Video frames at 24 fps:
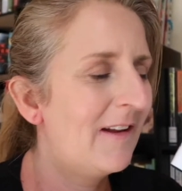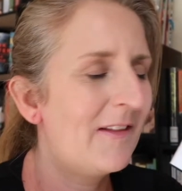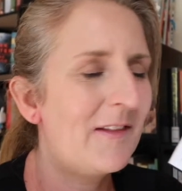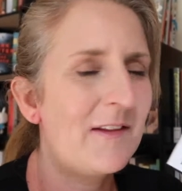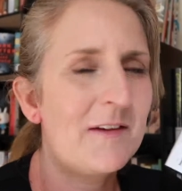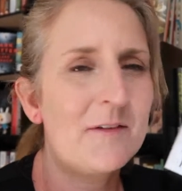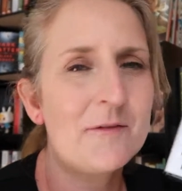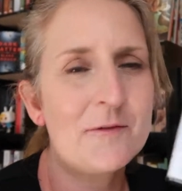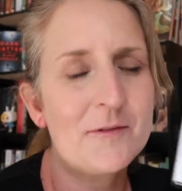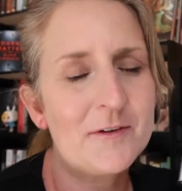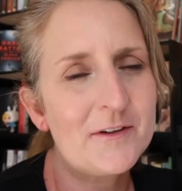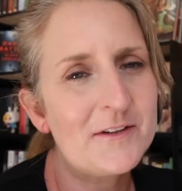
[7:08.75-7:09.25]

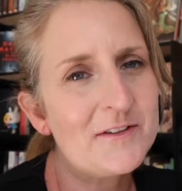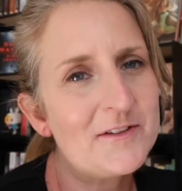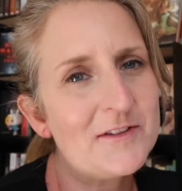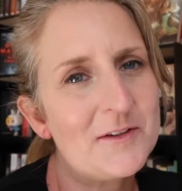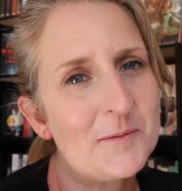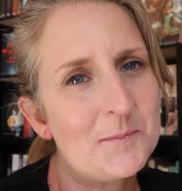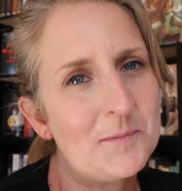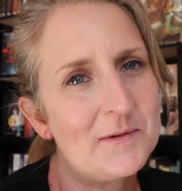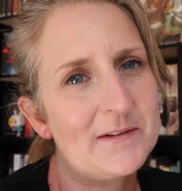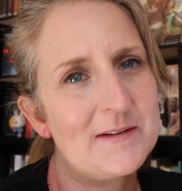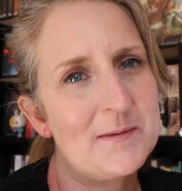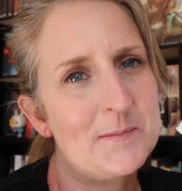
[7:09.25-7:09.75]
their
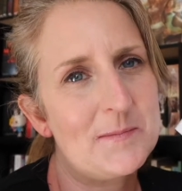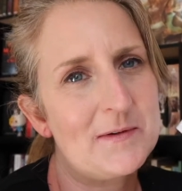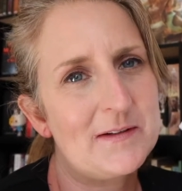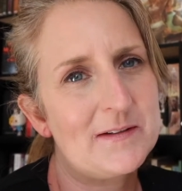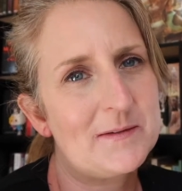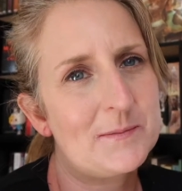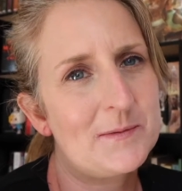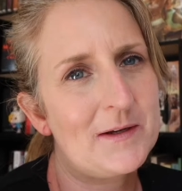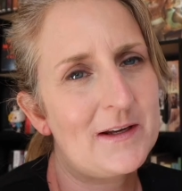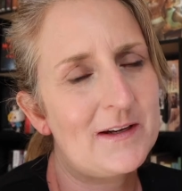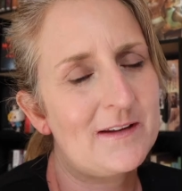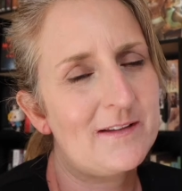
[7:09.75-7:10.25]
friendship is the
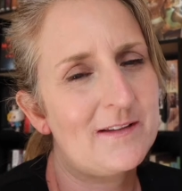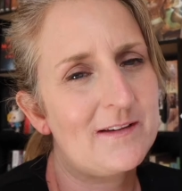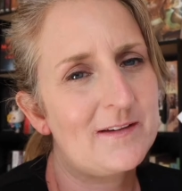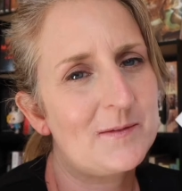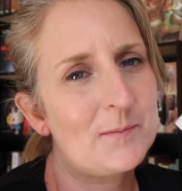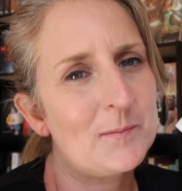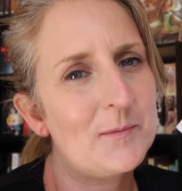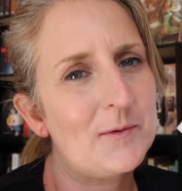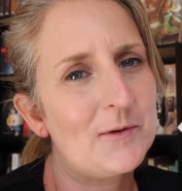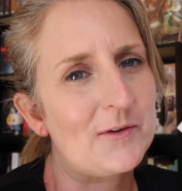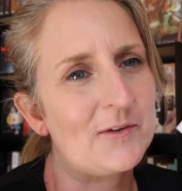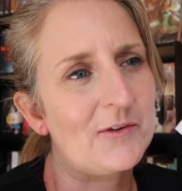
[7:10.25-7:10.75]
best part of this
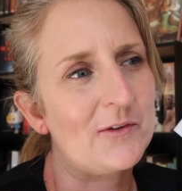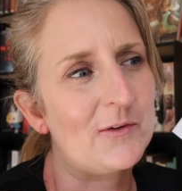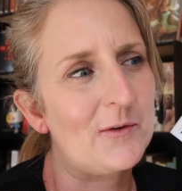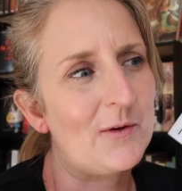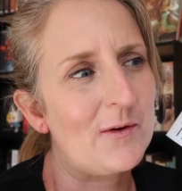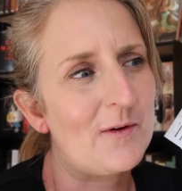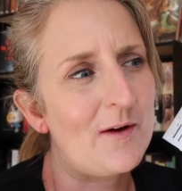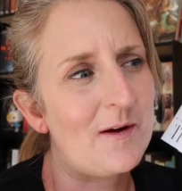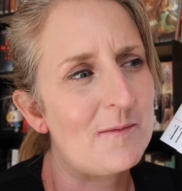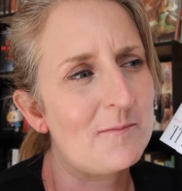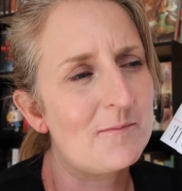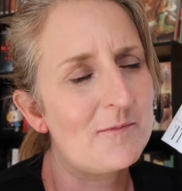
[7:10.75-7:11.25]
book so
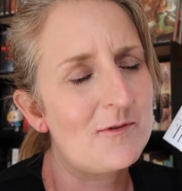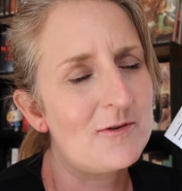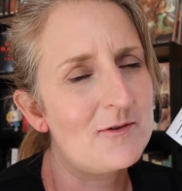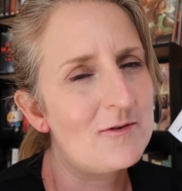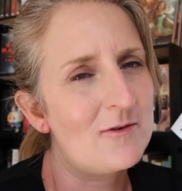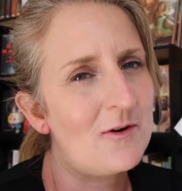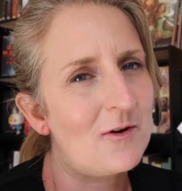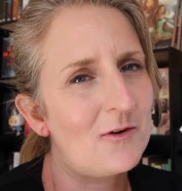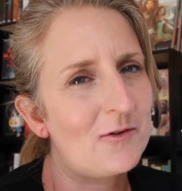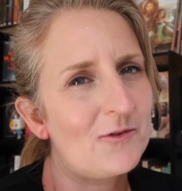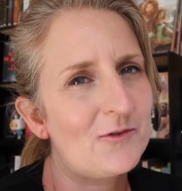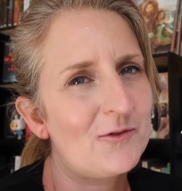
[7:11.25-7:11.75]
I'm
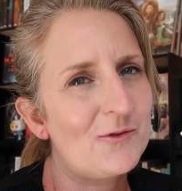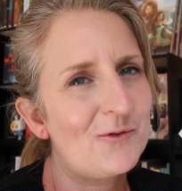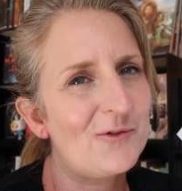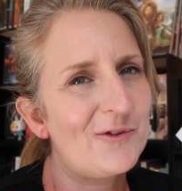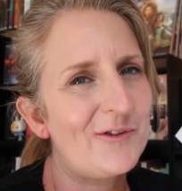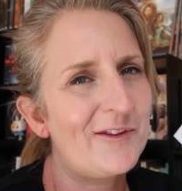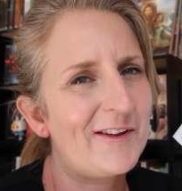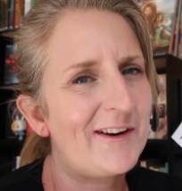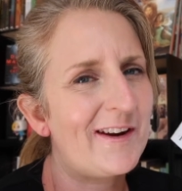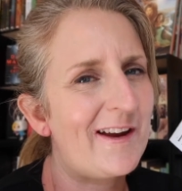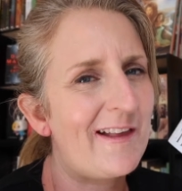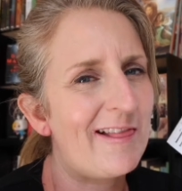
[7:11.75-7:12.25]
not sure
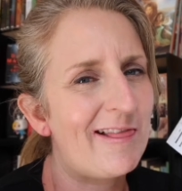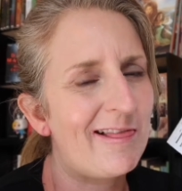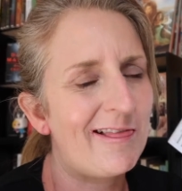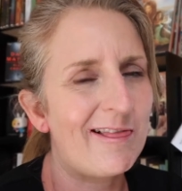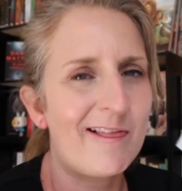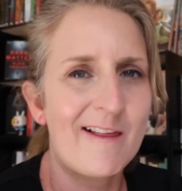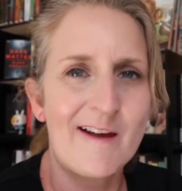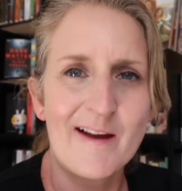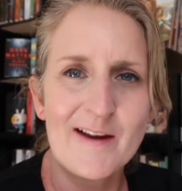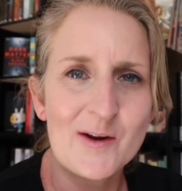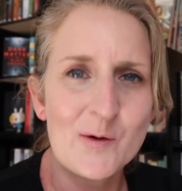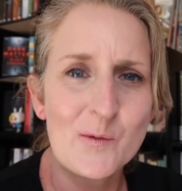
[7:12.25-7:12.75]
that I
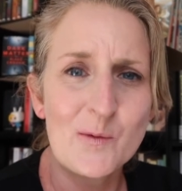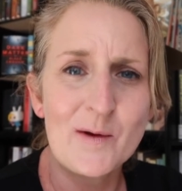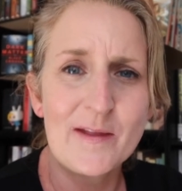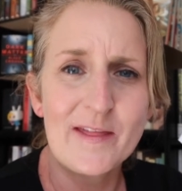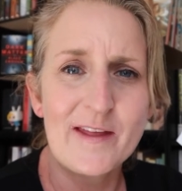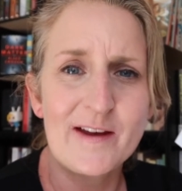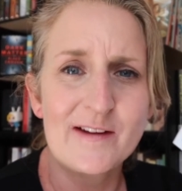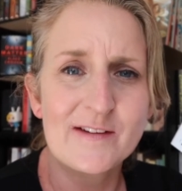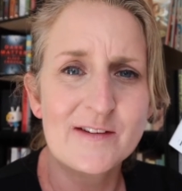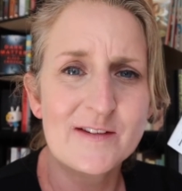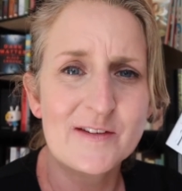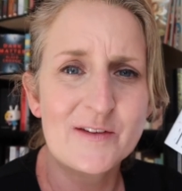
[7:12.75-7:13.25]
like where
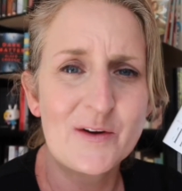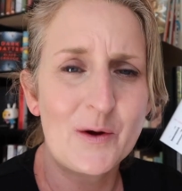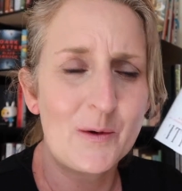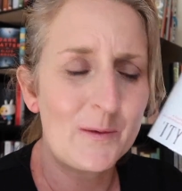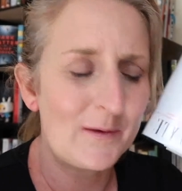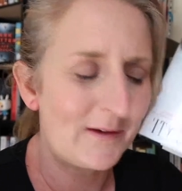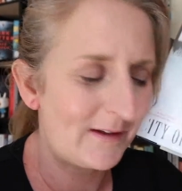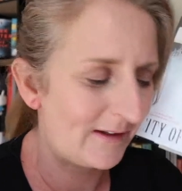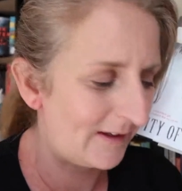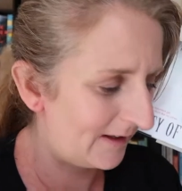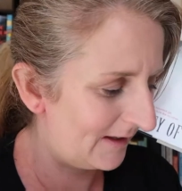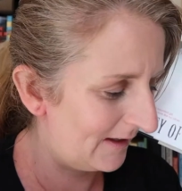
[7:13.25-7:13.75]
that's
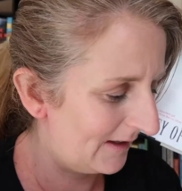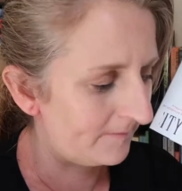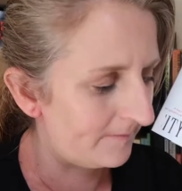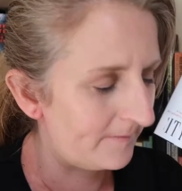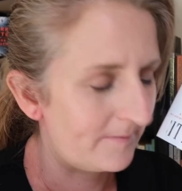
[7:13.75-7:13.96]
going.